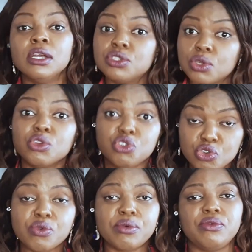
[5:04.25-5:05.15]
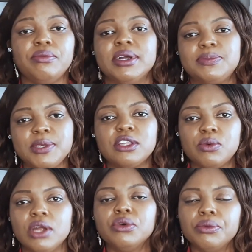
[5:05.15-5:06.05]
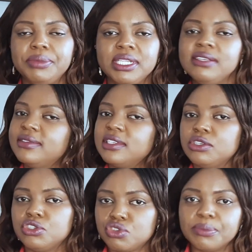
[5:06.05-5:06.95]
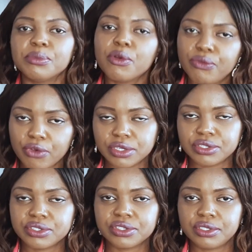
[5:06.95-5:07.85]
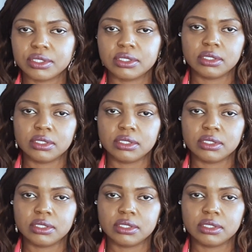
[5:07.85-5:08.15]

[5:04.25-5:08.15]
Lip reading: So you must be the one who believes in your dream first.